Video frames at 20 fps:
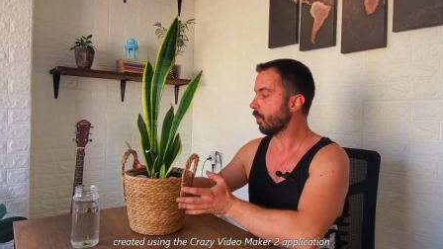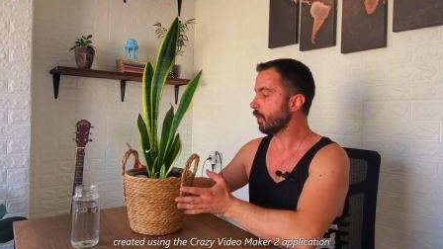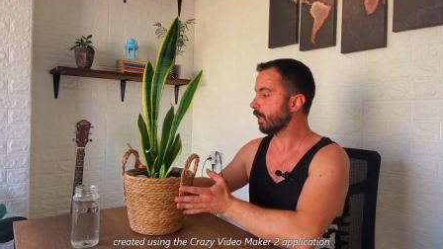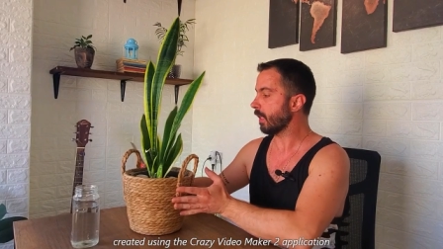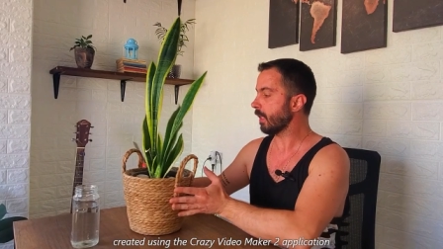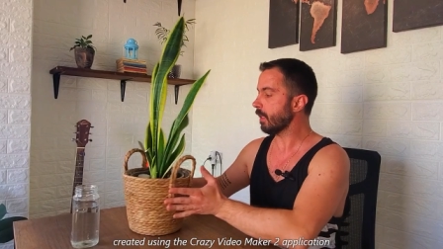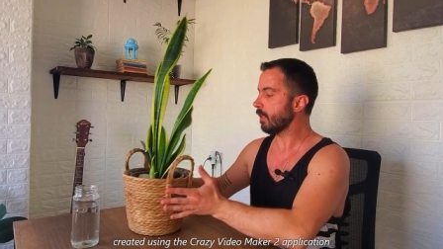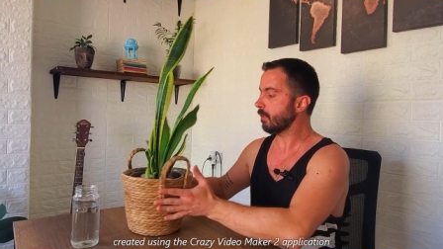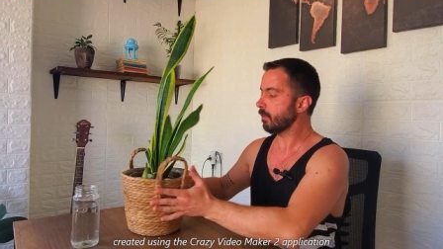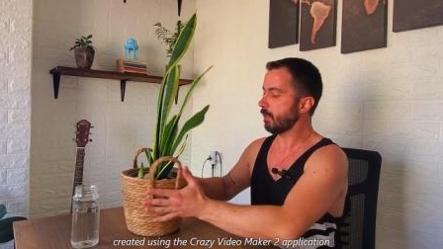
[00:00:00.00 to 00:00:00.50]

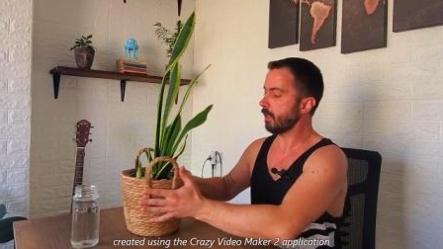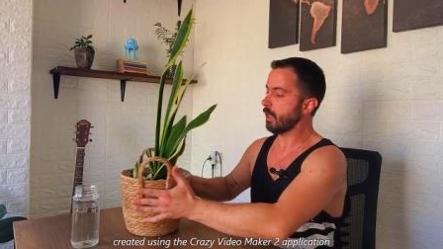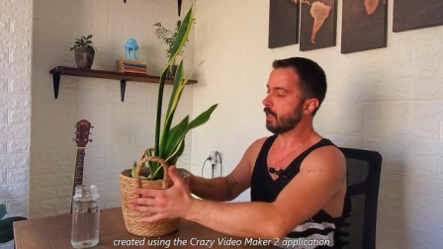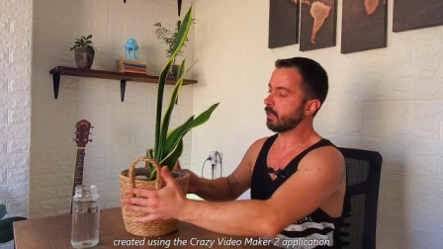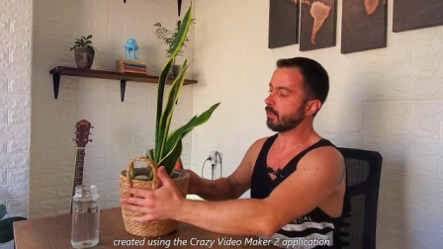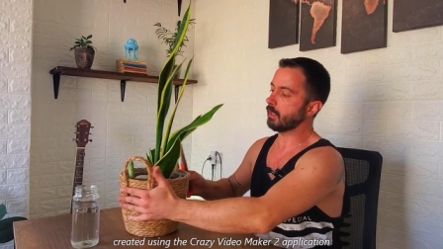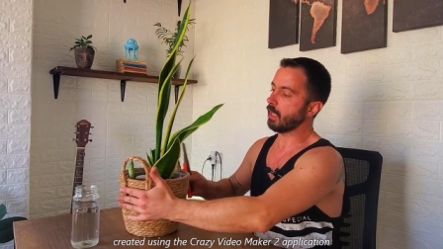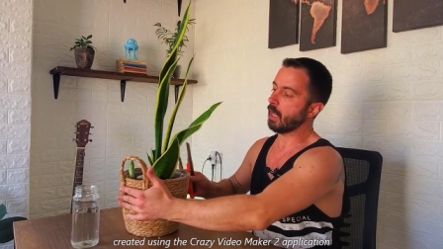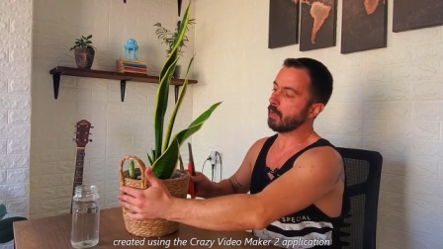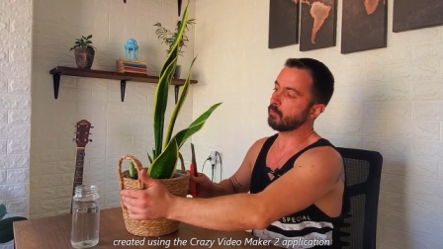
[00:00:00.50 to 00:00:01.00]
Okay,
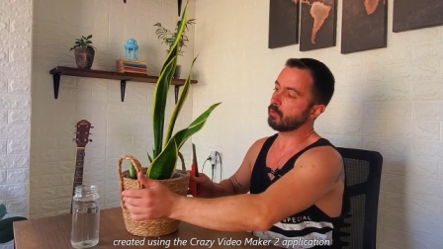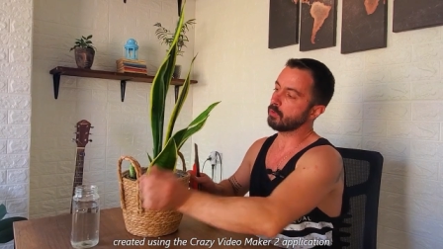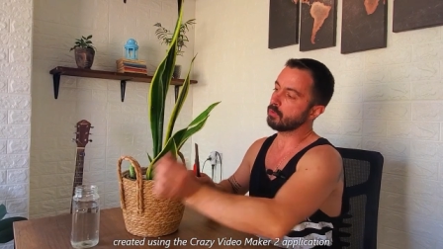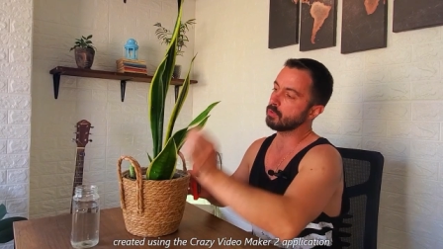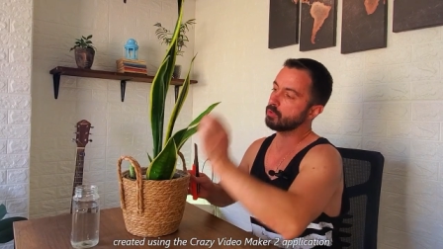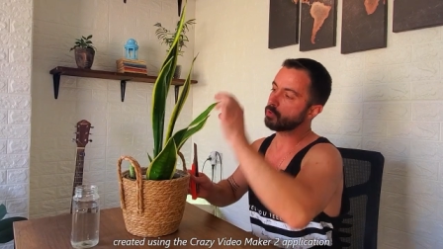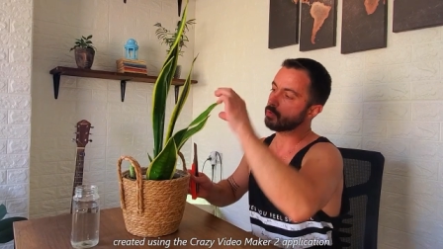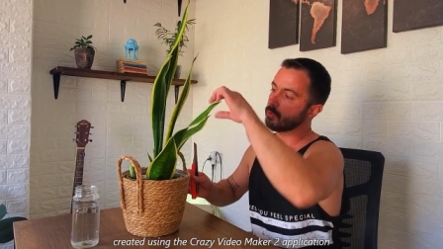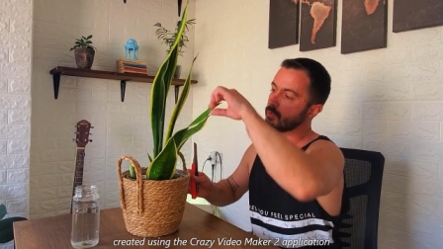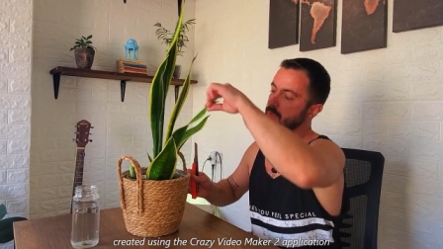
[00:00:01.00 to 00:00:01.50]
and I'm
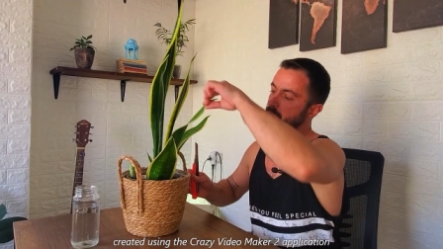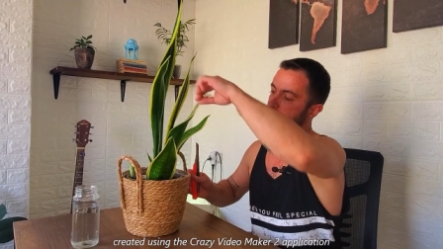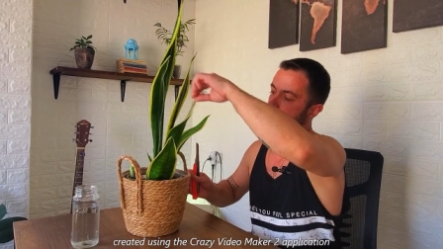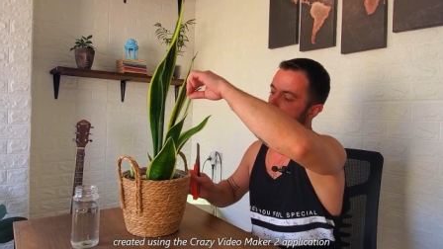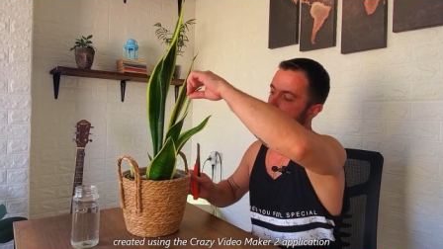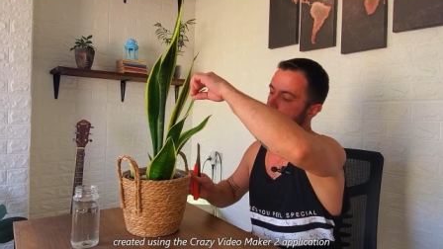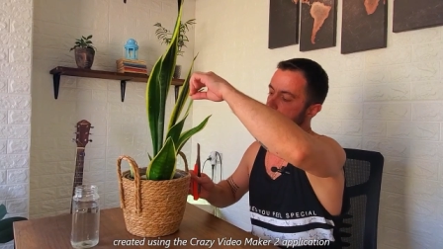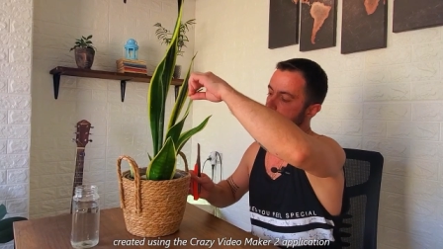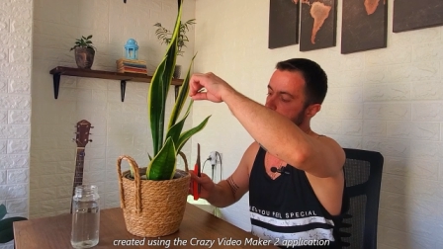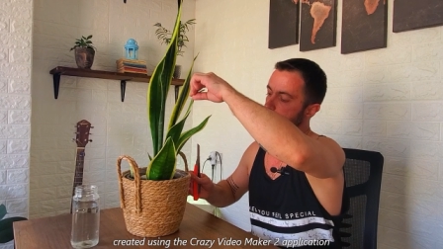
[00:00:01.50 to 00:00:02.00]
gonna choose
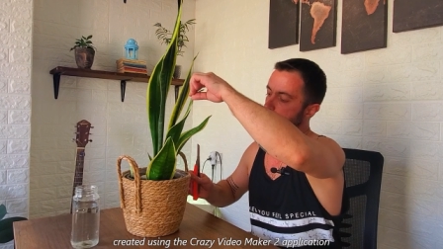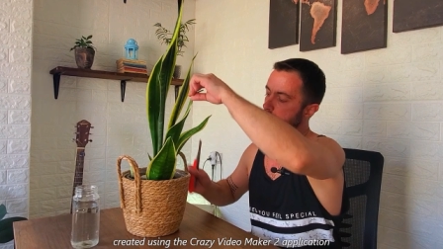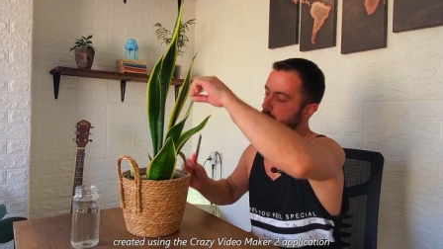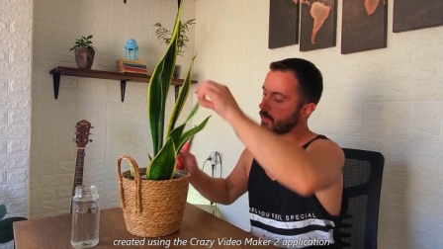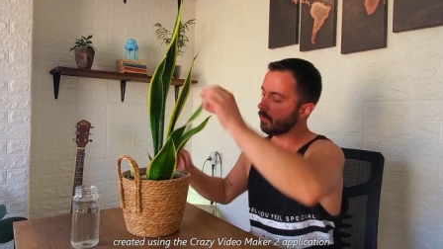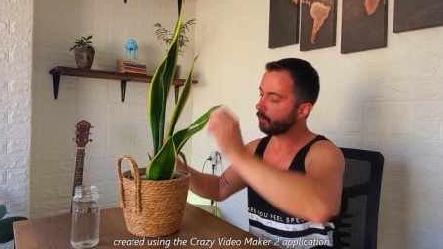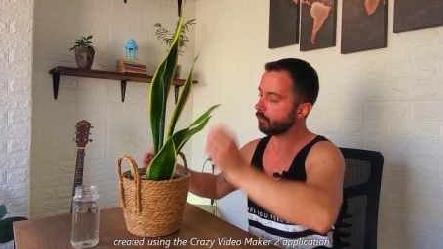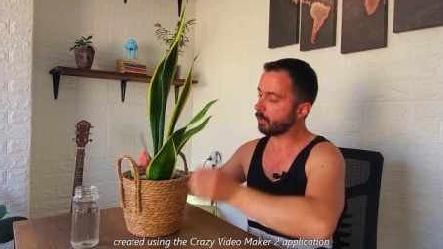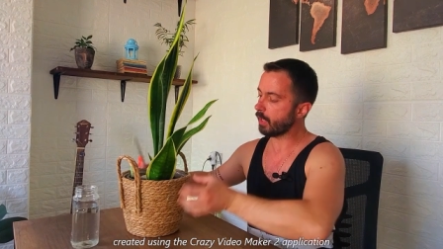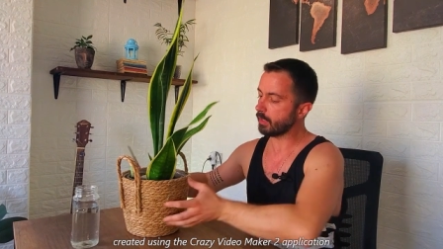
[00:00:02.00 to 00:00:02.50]
this
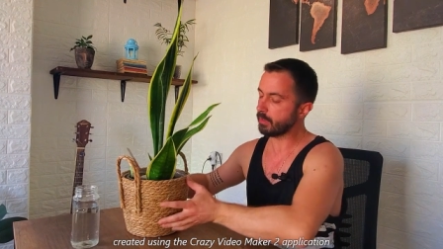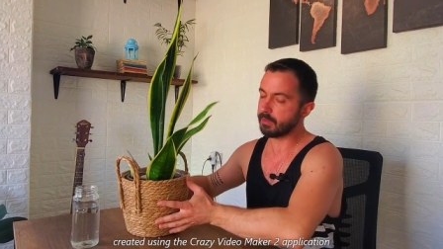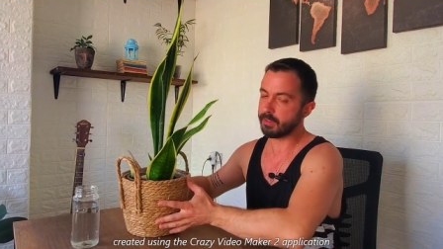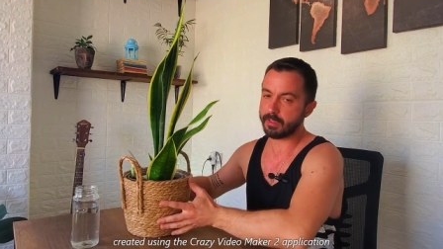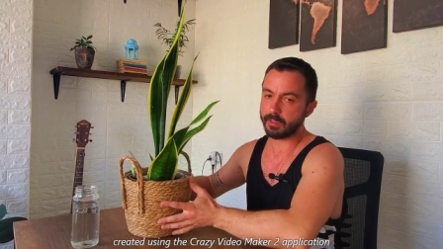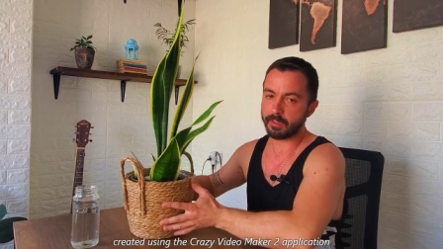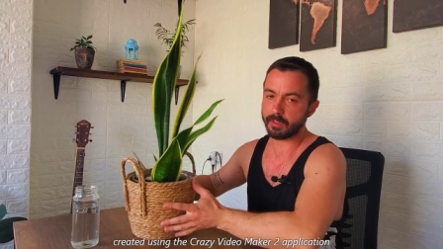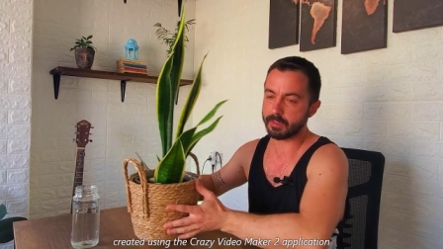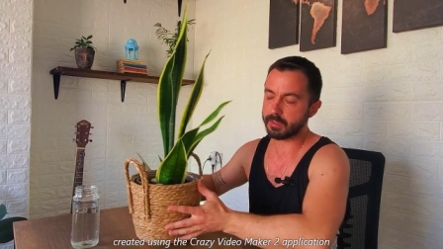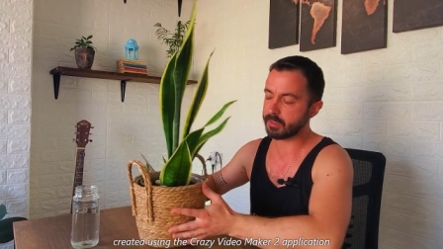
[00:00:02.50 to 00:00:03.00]
one right
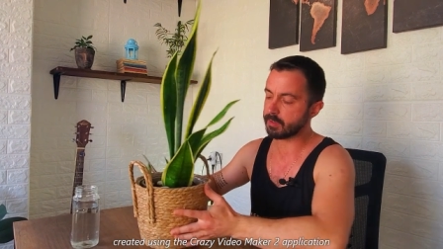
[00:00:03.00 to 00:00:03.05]
here.